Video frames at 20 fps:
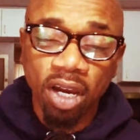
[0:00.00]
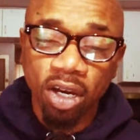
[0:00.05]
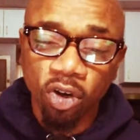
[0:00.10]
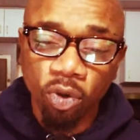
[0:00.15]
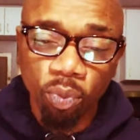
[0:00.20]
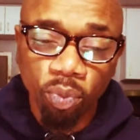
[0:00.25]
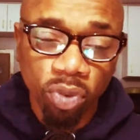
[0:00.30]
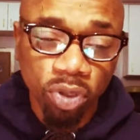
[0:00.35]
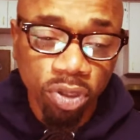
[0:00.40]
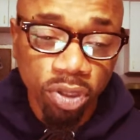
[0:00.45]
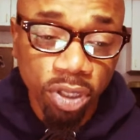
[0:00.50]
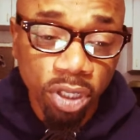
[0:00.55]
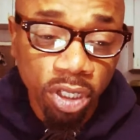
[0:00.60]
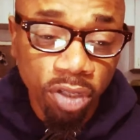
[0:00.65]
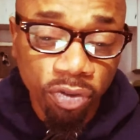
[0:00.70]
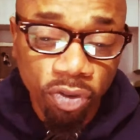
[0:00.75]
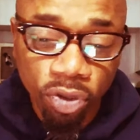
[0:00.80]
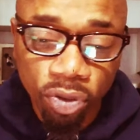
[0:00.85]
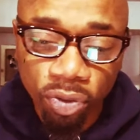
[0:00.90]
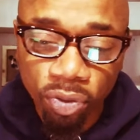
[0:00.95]
not going to
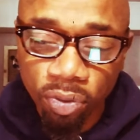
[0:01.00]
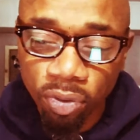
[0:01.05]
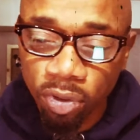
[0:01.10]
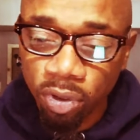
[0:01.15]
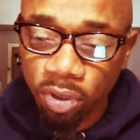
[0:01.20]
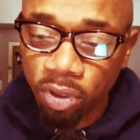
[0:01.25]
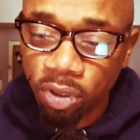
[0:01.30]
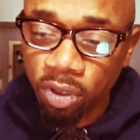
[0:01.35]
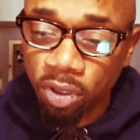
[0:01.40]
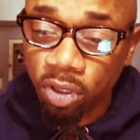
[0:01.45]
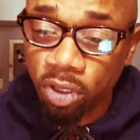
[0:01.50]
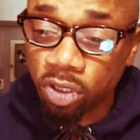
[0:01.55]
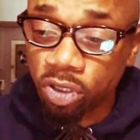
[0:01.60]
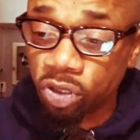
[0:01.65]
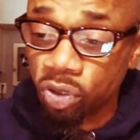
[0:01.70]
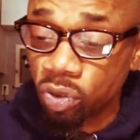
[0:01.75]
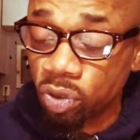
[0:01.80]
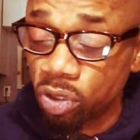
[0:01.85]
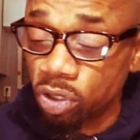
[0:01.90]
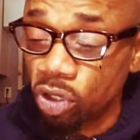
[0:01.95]
believe you,
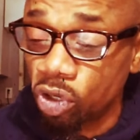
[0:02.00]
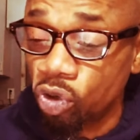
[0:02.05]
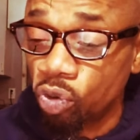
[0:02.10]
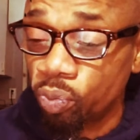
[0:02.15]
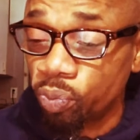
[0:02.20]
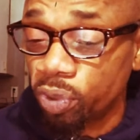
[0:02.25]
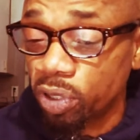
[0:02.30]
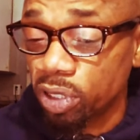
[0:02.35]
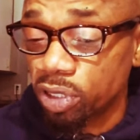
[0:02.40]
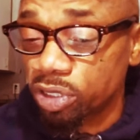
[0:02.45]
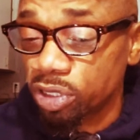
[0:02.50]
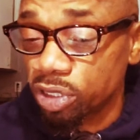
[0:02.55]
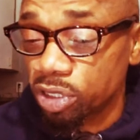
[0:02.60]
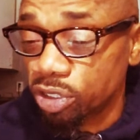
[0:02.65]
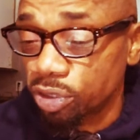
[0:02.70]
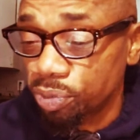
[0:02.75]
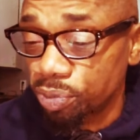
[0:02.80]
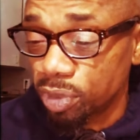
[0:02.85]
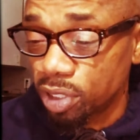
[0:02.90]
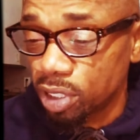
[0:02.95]
so don't pitch
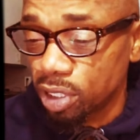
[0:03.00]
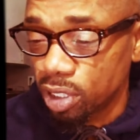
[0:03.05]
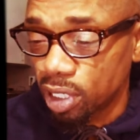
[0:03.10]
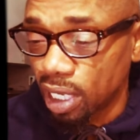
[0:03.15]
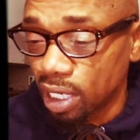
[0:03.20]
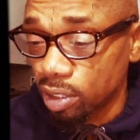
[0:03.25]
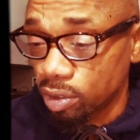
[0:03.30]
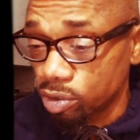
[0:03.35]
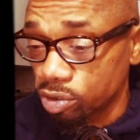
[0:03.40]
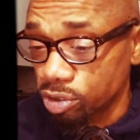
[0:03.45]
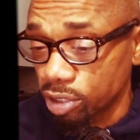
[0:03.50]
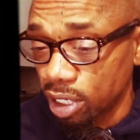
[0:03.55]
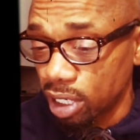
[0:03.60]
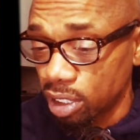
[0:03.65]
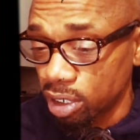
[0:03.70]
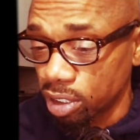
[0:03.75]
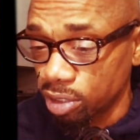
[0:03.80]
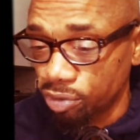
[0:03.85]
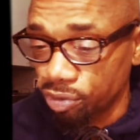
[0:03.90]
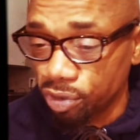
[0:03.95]
it to me like you're
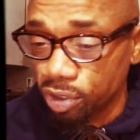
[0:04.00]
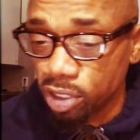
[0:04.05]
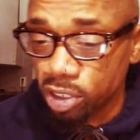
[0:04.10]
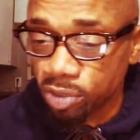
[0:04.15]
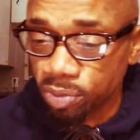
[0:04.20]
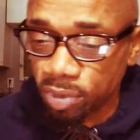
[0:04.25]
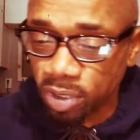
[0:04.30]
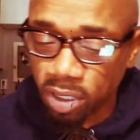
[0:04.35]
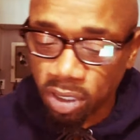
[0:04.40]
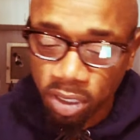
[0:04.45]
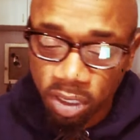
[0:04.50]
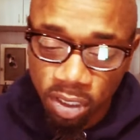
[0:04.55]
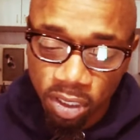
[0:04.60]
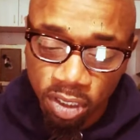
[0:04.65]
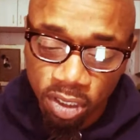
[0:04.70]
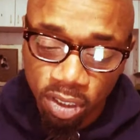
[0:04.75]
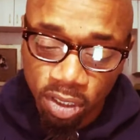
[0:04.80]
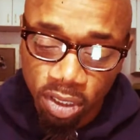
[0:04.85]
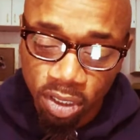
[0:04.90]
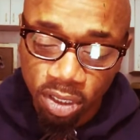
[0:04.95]
trying to convince me.
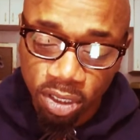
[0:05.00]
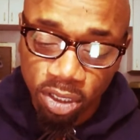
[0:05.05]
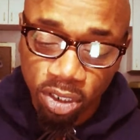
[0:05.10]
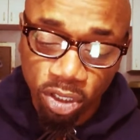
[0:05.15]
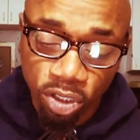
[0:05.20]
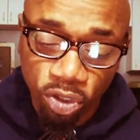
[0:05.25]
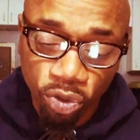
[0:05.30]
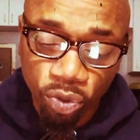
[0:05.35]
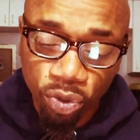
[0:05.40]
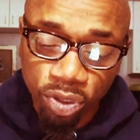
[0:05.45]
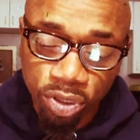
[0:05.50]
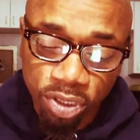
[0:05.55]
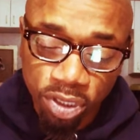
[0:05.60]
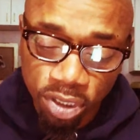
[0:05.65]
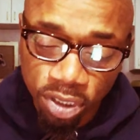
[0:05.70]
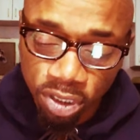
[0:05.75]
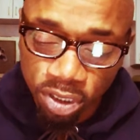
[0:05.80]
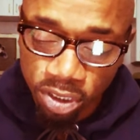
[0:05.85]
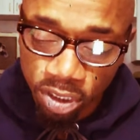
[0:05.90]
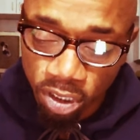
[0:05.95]
Do it
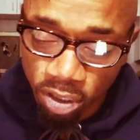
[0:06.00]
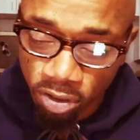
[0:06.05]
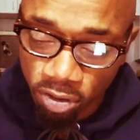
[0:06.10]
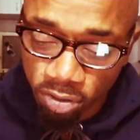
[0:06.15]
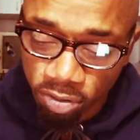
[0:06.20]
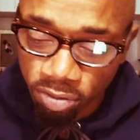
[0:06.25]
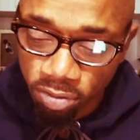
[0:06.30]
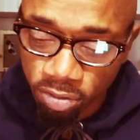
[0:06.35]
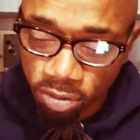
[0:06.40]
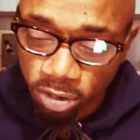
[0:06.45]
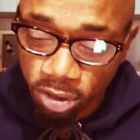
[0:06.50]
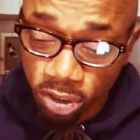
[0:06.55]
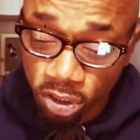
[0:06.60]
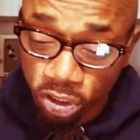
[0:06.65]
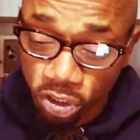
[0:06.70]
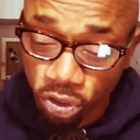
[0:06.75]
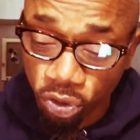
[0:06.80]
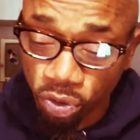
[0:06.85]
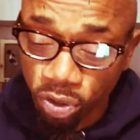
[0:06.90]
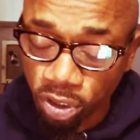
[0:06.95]
to yourself.
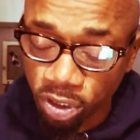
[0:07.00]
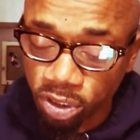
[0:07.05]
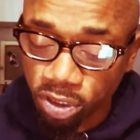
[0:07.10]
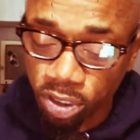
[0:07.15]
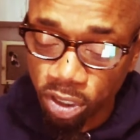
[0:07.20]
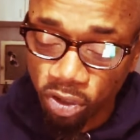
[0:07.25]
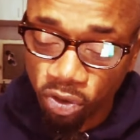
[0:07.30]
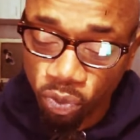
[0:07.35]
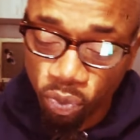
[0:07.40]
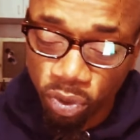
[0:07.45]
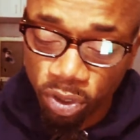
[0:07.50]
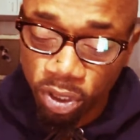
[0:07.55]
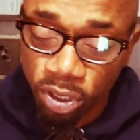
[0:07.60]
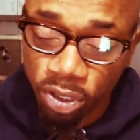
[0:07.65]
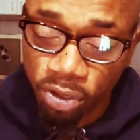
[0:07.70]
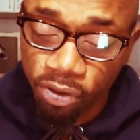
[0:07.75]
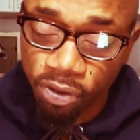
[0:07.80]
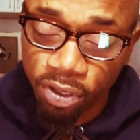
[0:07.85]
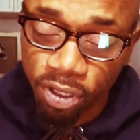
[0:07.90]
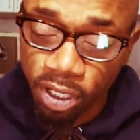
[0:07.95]
Show yourself where
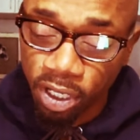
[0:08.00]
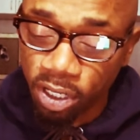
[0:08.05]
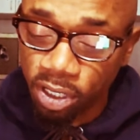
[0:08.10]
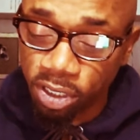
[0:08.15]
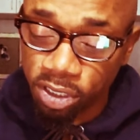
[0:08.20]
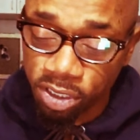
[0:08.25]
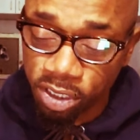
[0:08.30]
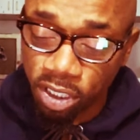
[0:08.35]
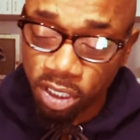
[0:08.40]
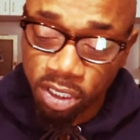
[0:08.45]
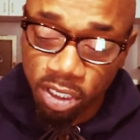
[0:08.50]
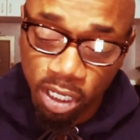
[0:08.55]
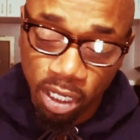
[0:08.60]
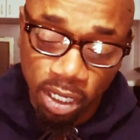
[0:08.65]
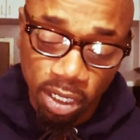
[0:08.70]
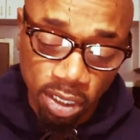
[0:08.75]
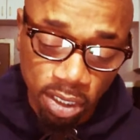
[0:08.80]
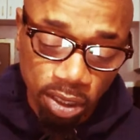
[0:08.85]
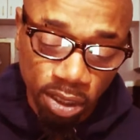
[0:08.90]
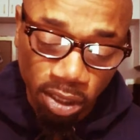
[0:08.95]
the Creator said
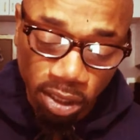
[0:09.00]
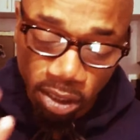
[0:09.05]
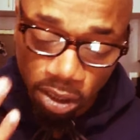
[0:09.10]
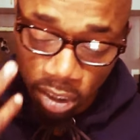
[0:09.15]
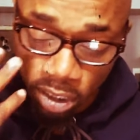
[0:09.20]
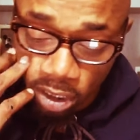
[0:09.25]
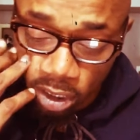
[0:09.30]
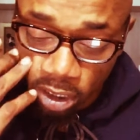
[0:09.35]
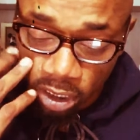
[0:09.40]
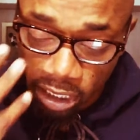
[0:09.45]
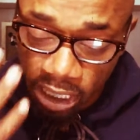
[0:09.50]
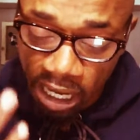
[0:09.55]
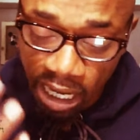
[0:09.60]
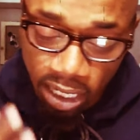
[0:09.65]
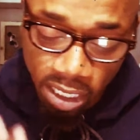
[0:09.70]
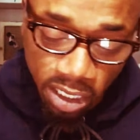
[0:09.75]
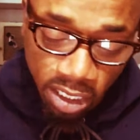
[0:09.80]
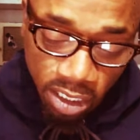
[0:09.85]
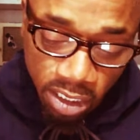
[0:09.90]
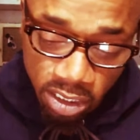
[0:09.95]
that.
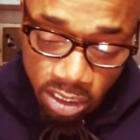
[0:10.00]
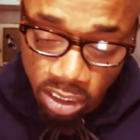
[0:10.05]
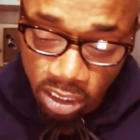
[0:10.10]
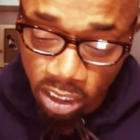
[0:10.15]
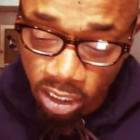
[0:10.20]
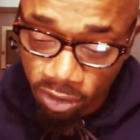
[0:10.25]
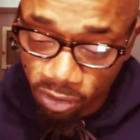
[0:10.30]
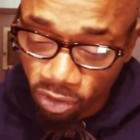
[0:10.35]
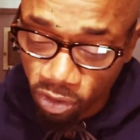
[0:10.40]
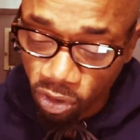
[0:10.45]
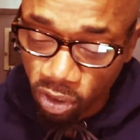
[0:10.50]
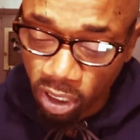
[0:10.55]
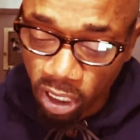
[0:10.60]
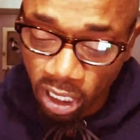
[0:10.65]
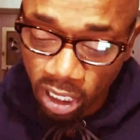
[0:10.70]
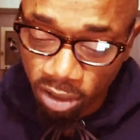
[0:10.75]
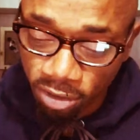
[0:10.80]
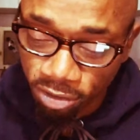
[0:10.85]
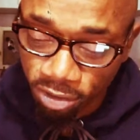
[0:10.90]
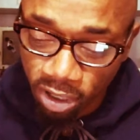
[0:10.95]
That easy. If you
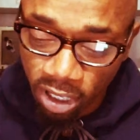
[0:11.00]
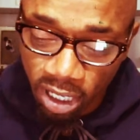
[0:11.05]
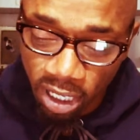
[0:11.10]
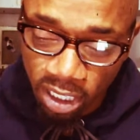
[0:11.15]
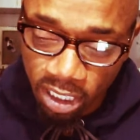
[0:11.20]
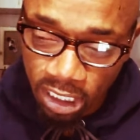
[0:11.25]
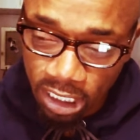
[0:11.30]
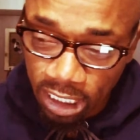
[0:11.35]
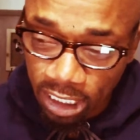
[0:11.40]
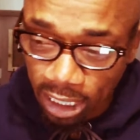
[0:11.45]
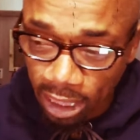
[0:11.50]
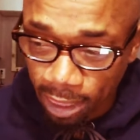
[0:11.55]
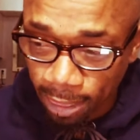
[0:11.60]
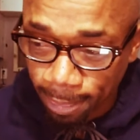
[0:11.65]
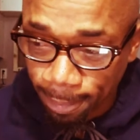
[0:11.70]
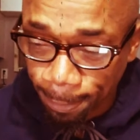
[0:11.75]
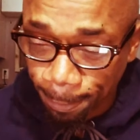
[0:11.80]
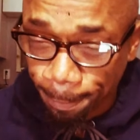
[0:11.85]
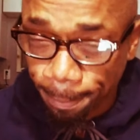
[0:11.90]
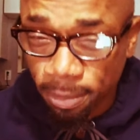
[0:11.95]
can't find it,
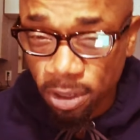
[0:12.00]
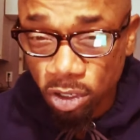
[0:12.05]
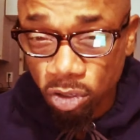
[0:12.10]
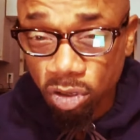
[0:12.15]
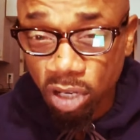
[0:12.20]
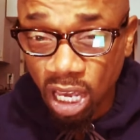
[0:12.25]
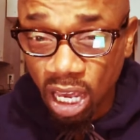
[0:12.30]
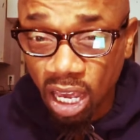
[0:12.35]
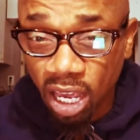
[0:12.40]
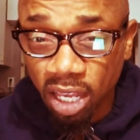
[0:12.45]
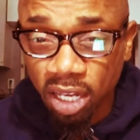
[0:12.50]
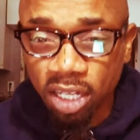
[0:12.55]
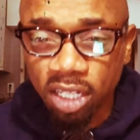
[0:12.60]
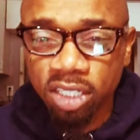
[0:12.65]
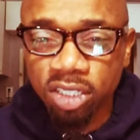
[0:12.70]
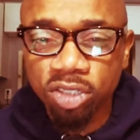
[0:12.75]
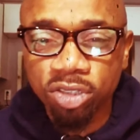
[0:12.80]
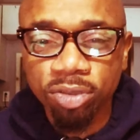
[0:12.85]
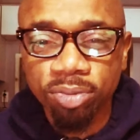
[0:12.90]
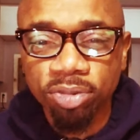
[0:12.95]
you
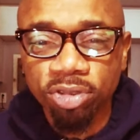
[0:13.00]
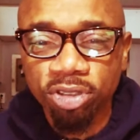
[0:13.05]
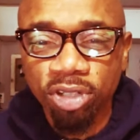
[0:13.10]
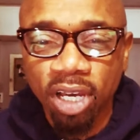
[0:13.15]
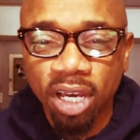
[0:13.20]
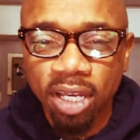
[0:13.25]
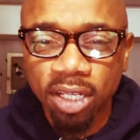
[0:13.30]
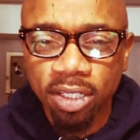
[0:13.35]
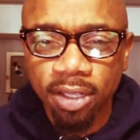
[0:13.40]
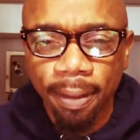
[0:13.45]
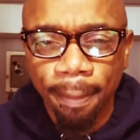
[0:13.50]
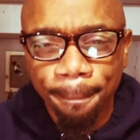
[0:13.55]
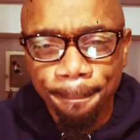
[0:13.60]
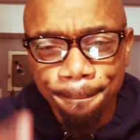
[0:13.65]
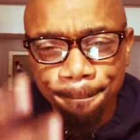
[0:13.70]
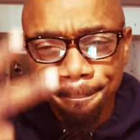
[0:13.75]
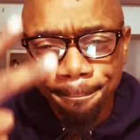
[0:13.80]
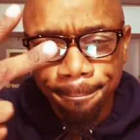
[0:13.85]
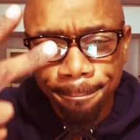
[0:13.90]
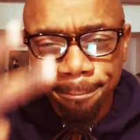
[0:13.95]
adding and you subtracting.
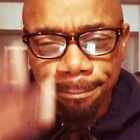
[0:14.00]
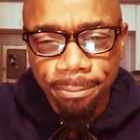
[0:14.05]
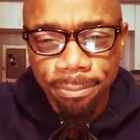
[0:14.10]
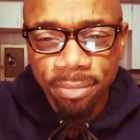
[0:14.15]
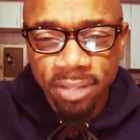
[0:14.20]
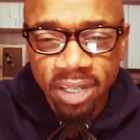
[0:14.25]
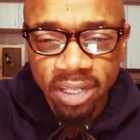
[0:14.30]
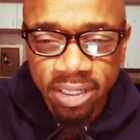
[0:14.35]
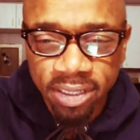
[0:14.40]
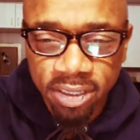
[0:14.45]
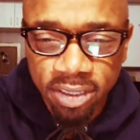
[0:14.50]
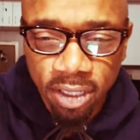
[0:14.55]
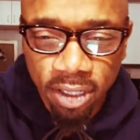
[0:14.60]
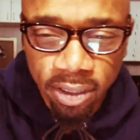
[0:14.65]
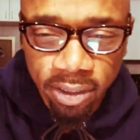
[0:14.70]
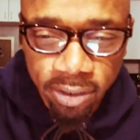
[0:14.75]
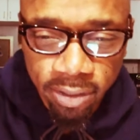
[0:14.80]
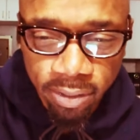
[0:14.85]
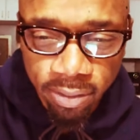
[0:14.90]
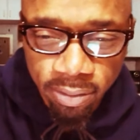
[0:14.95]
Peace,
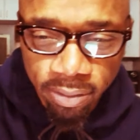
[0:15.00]
y'all.